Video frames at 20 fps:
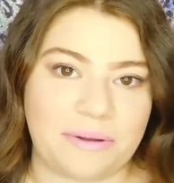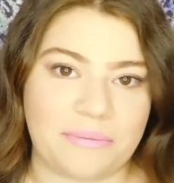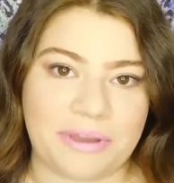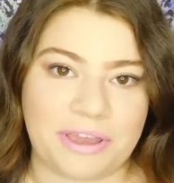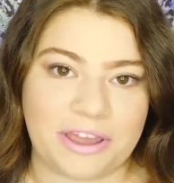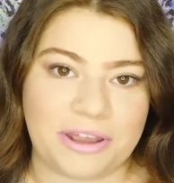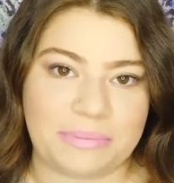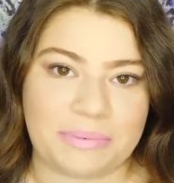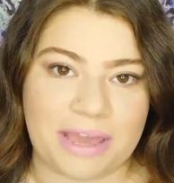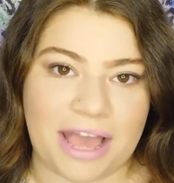we
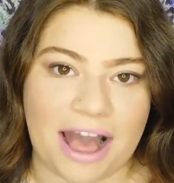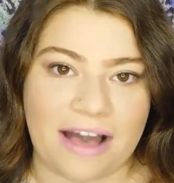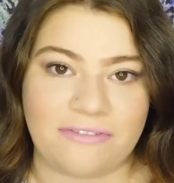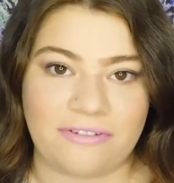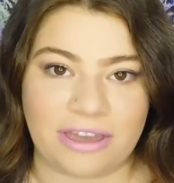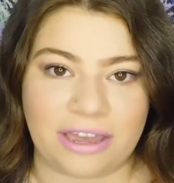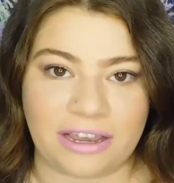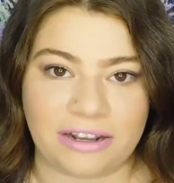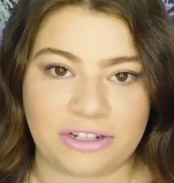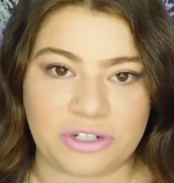could be
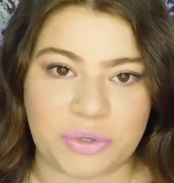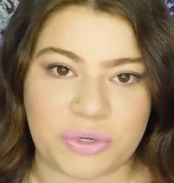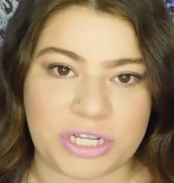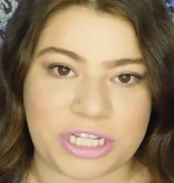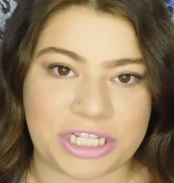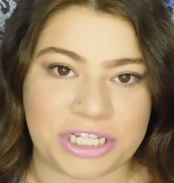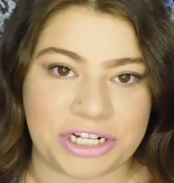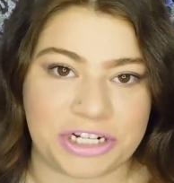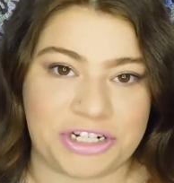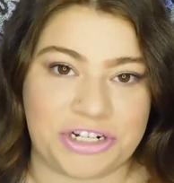having
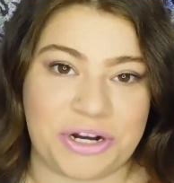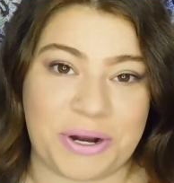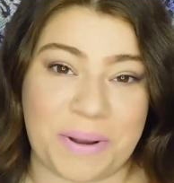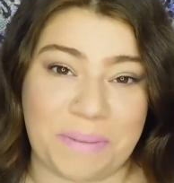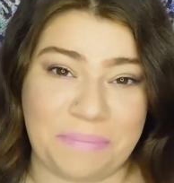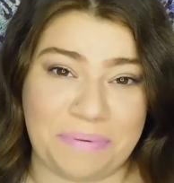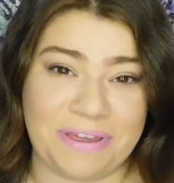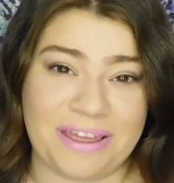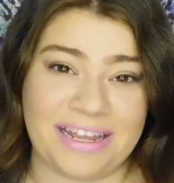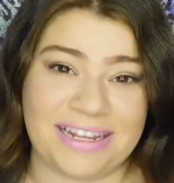twins or
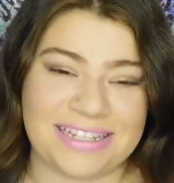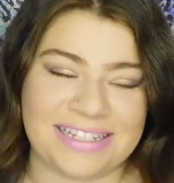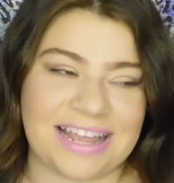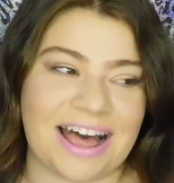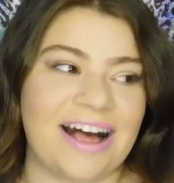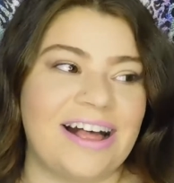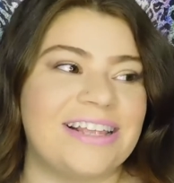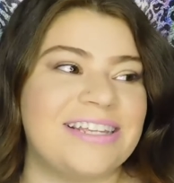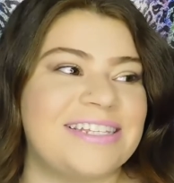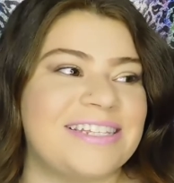triplets
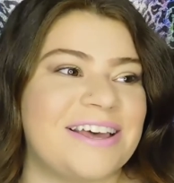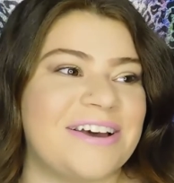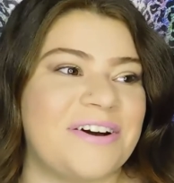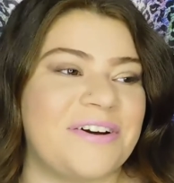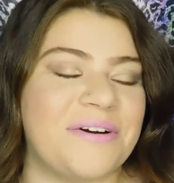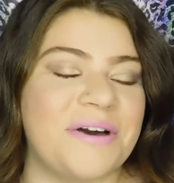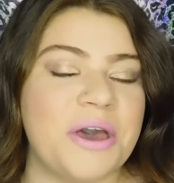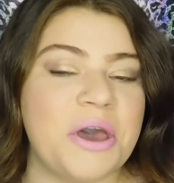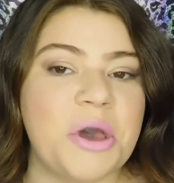also,